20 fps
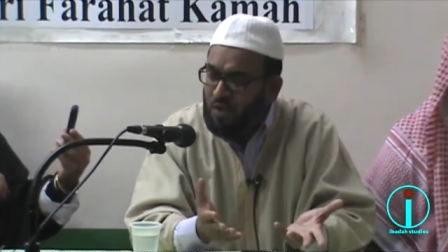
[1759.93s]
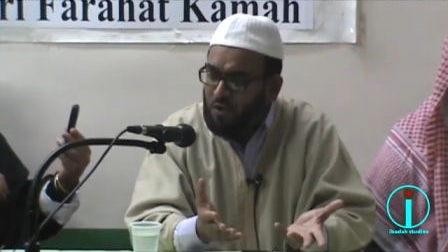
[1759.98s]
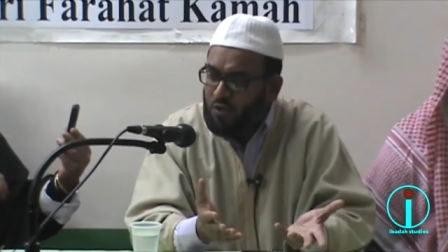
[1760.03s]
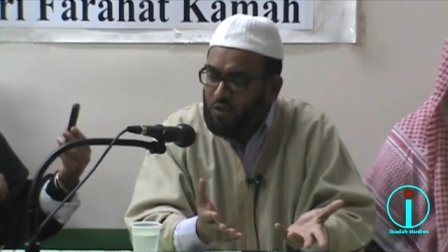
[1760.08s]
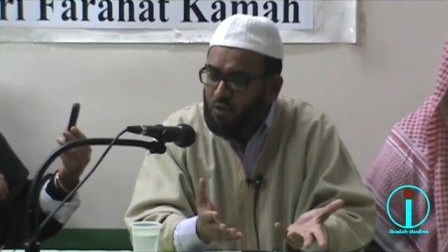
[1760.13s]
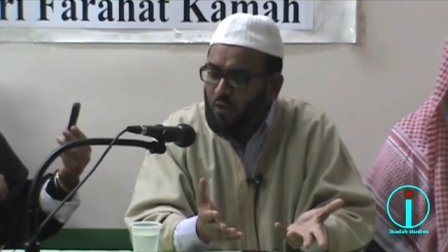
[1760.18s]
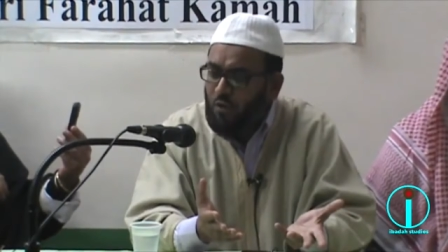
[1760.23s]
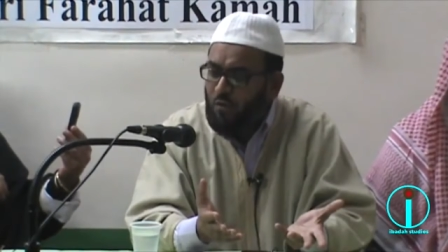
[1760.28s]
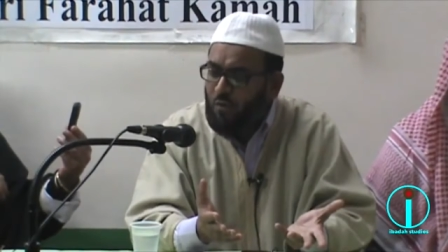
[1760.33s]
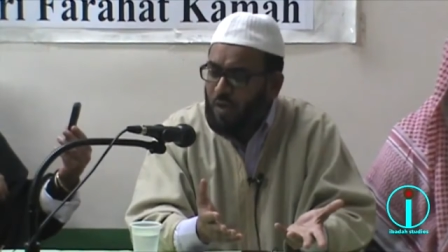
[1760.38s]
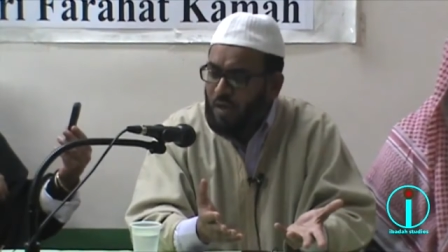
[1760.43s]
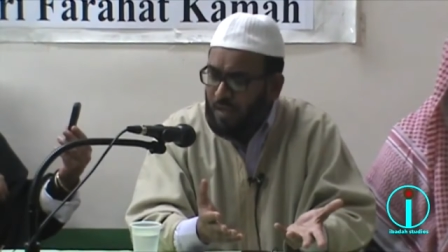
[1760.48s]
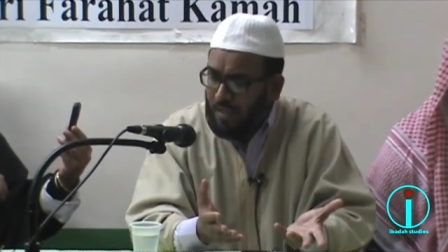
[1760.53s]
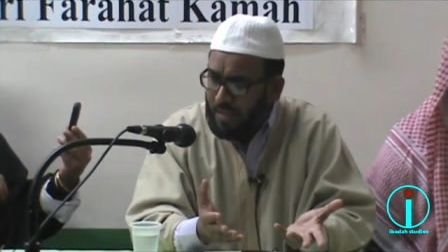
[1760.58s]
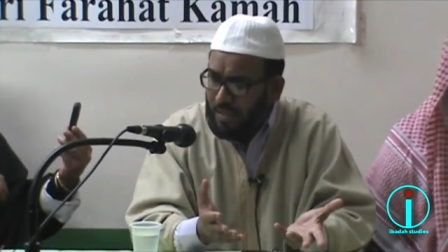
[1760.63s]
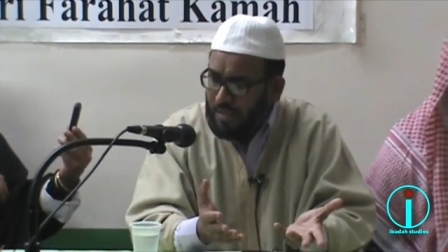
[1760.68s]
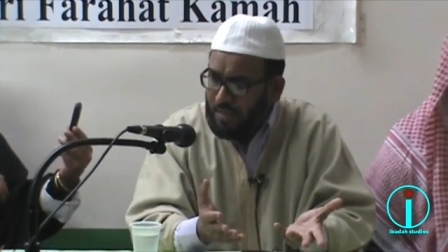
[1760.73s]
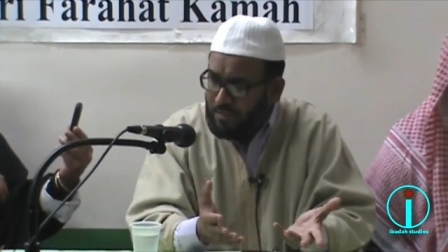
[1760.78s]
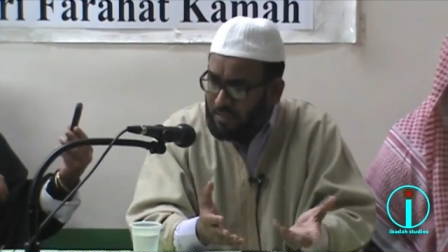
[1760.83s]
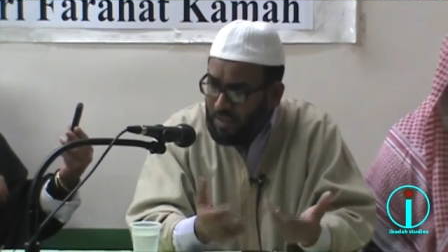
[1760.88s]
So
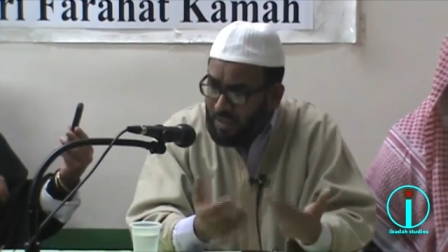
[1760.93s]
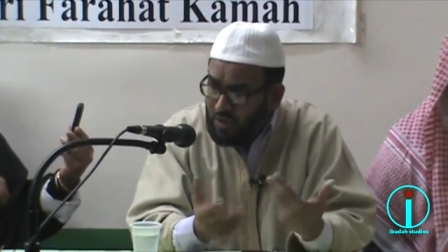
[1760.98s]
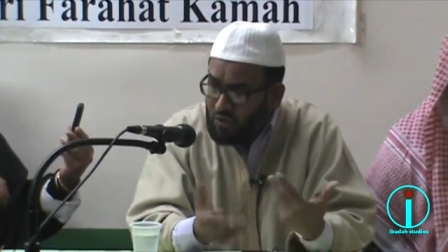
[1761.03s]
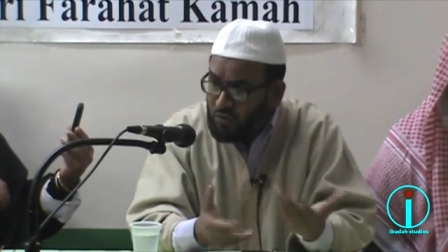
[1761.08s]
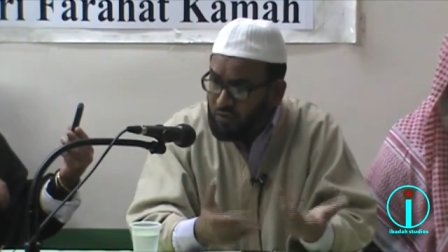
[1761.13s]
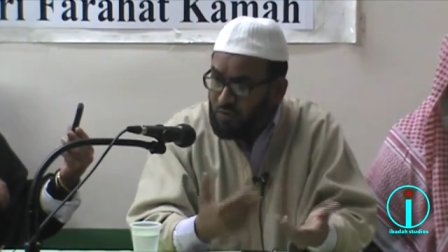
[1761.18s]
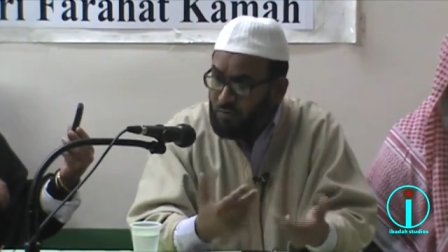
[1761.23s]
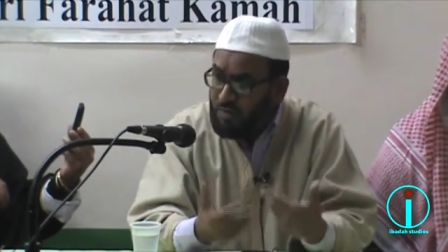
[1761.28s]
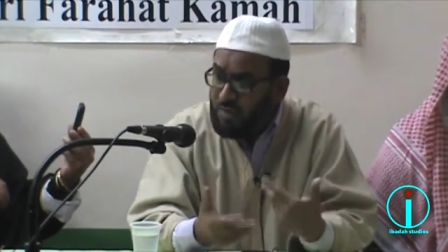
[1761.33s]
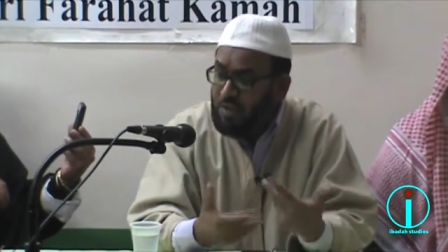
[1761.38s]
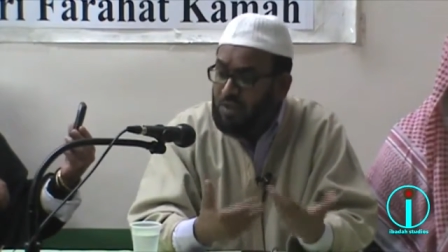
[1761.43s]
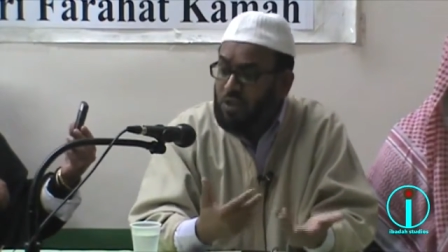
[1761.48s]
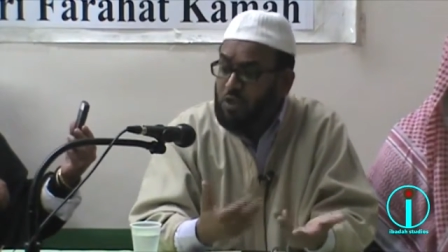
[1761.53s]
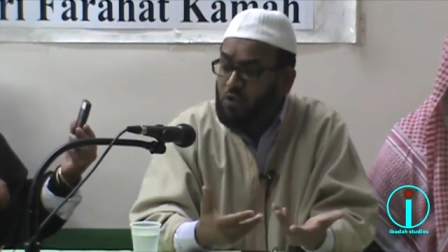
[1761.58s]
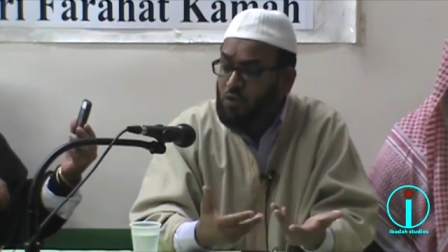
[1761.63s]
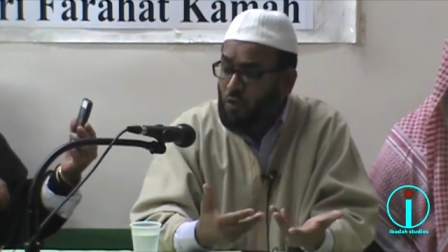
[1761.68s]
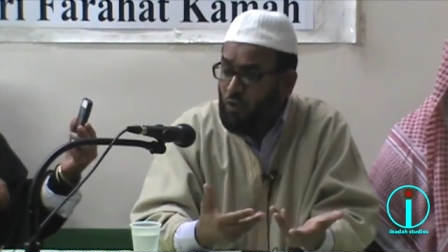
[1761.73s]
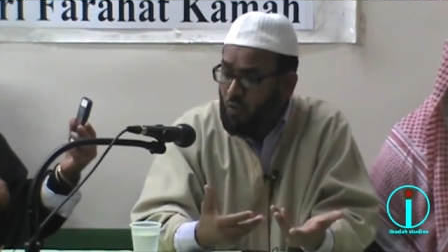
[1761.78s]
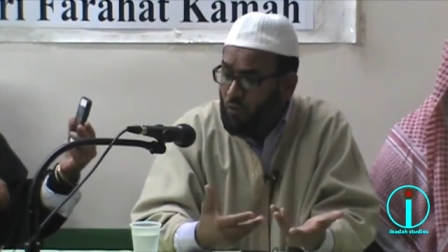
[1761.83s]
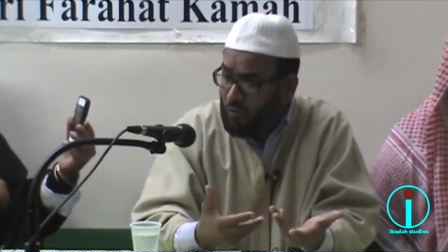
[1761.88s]
intellectual ability
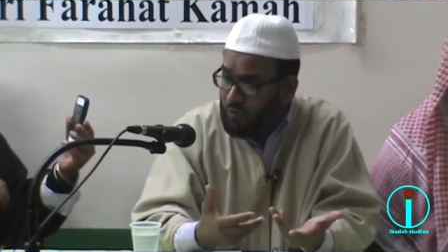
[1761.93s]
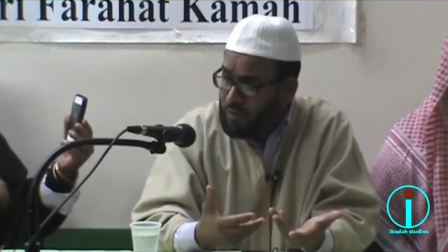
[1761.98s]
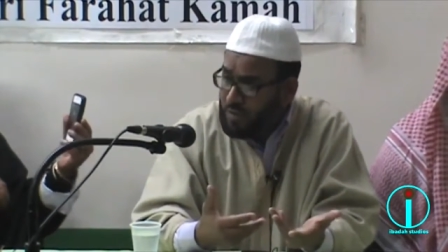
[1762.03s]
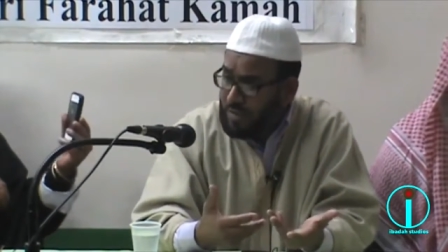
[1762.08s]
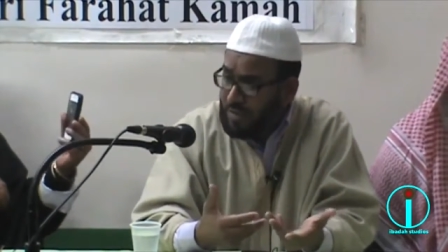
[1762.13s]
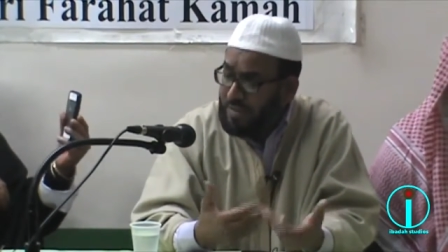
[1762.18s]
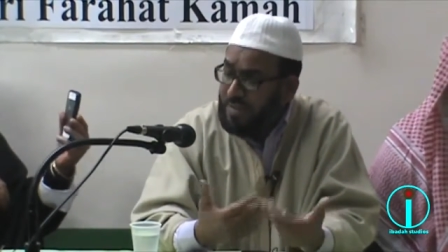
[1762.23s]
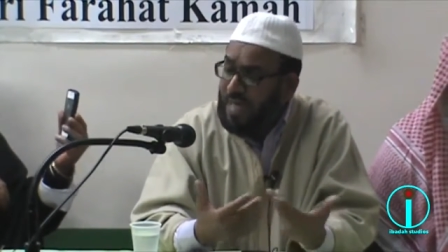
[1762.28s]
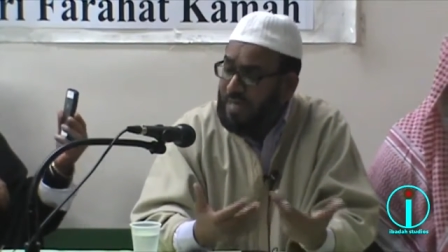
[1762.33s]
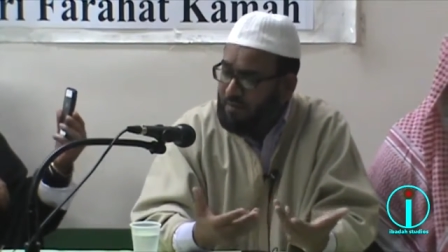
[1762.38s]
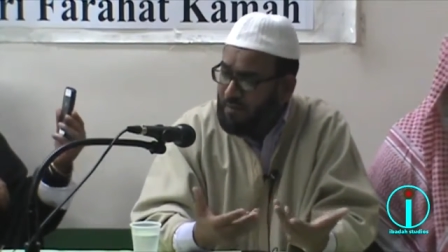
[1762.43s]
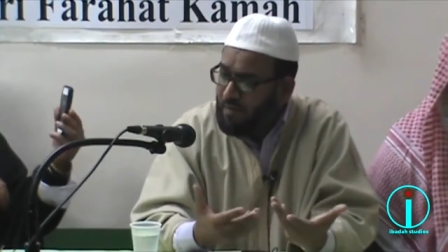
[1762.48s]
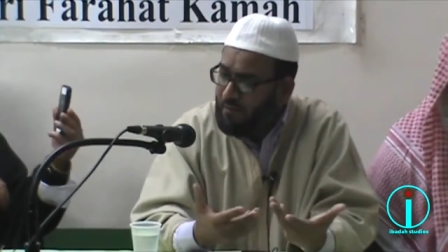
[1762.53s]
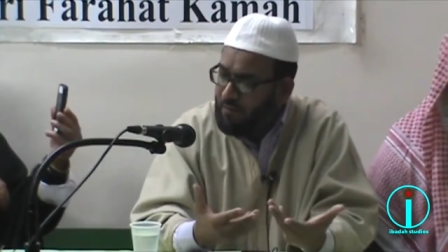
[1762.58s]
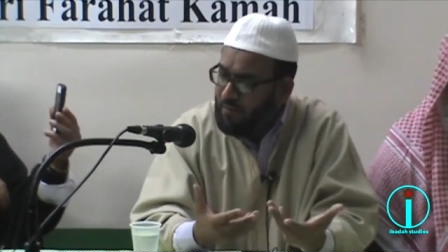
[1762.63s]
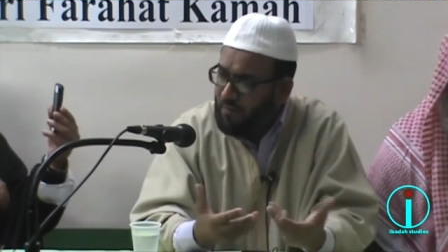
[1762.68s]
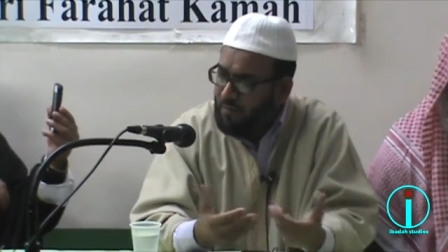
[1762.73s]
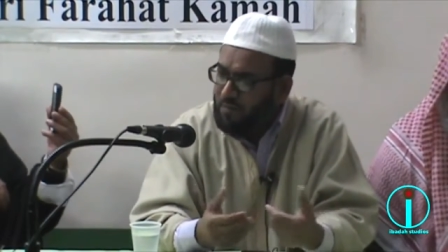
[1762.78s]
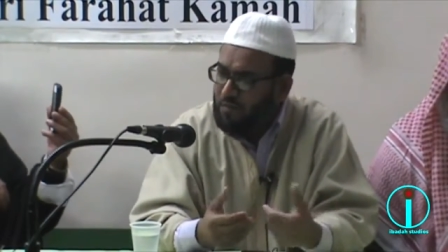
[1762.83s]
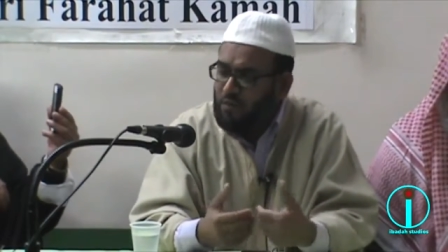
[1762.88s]
grows in that
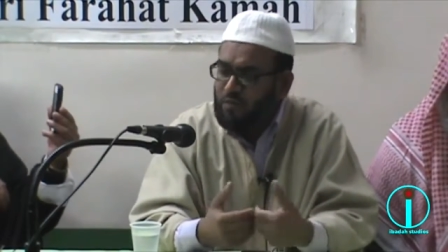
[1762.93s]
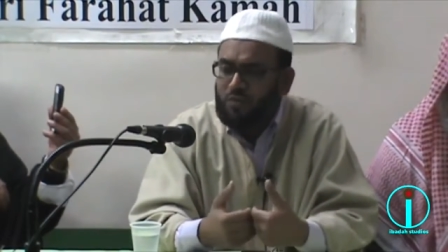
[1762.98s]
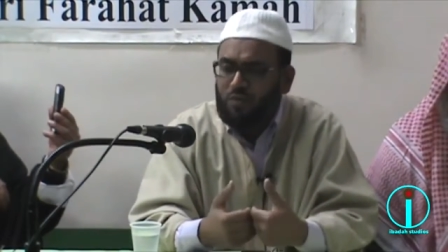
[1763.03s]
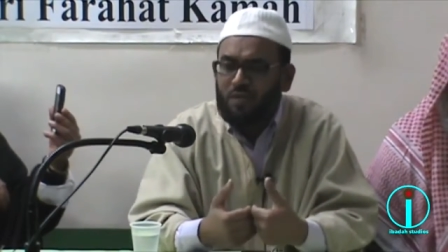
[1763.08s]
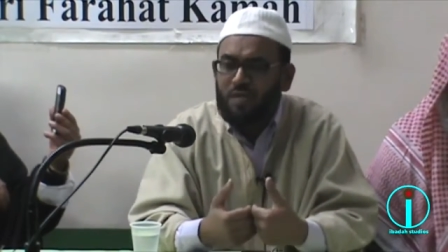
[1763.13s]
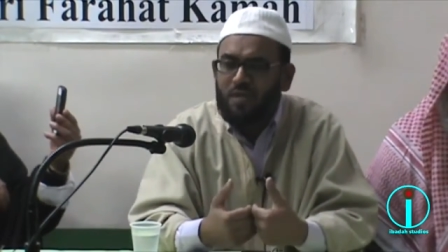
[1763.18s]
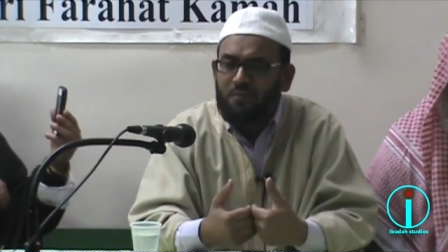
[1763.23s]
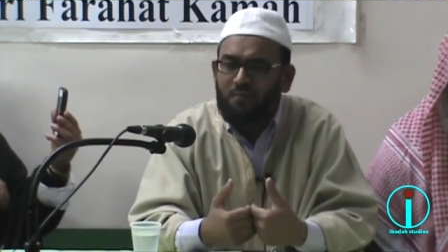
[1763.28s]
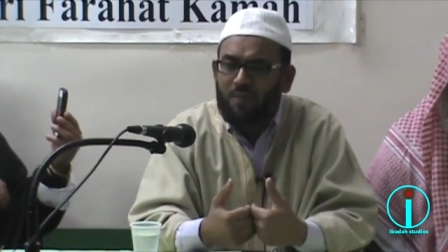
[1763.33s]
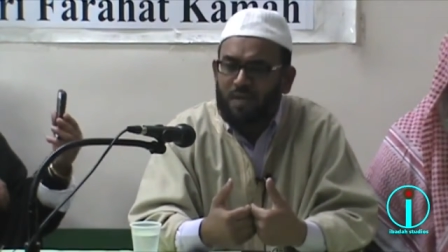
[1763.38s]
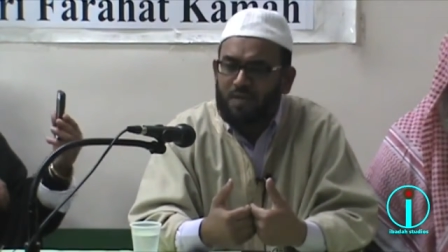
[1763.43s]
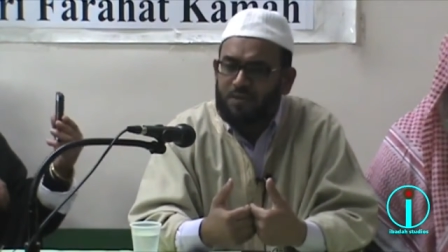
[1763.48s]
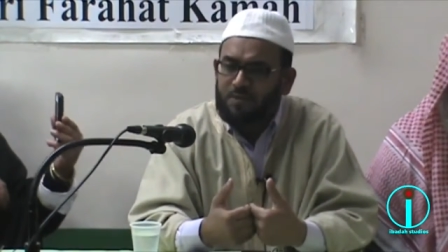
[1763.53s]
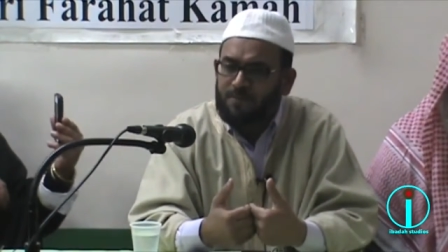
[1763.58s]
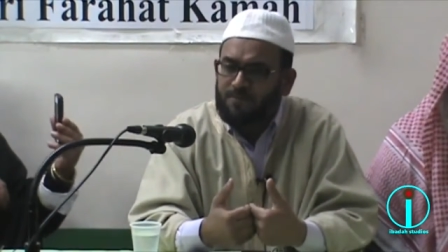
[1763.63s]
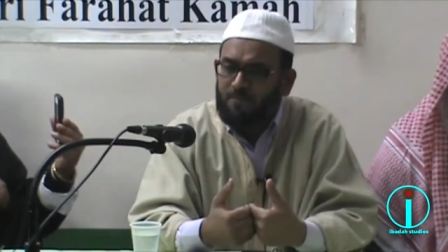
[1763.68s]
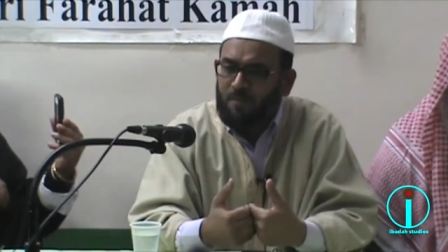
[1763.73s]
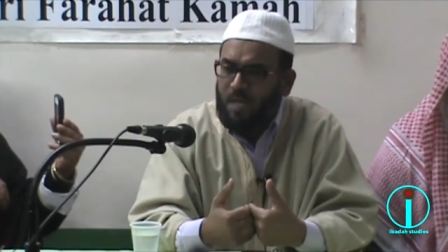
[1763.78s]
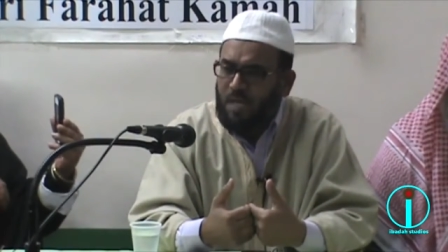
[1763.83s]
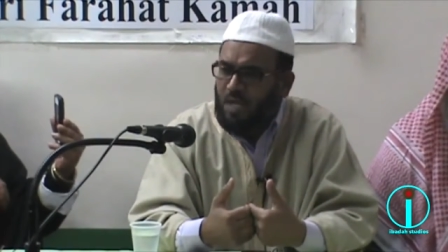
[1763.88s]
level. So you don't have much.